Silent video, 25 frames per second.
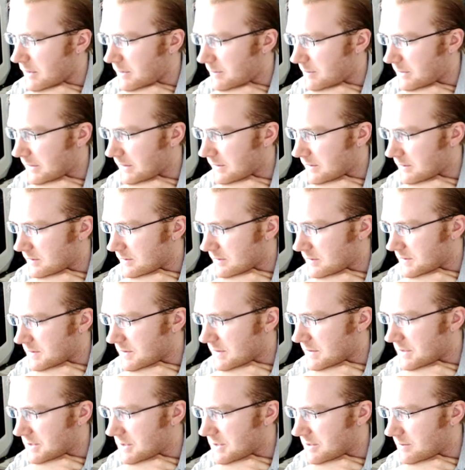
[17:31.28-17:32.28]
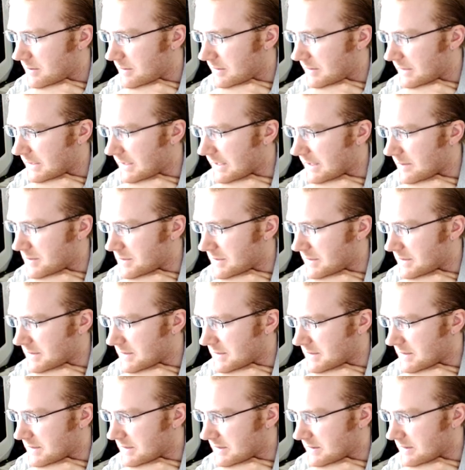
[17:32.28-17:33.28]
me, so I should be able to capture this
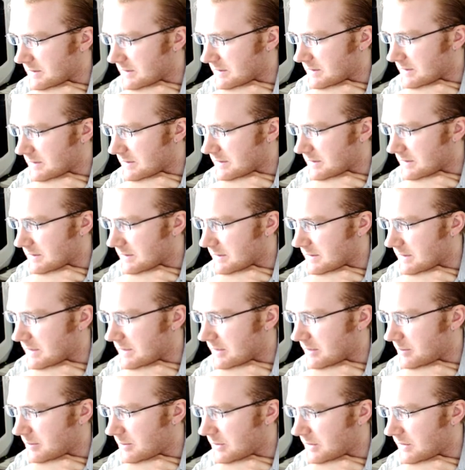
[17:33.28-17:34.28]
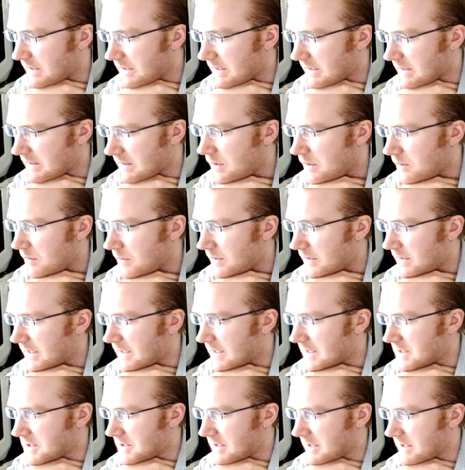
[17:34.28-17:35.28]
then, and I'll be okay. Well,
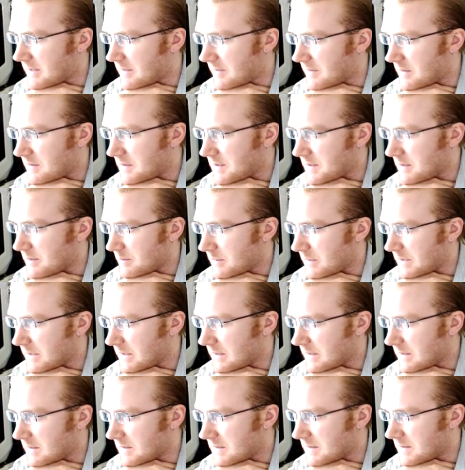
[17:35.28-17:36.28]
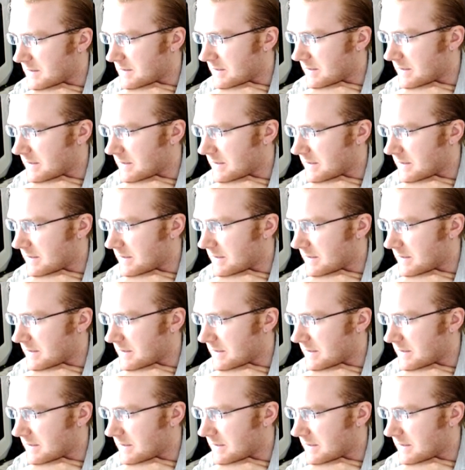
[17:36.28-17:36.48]
actually, I'd have to do something like this.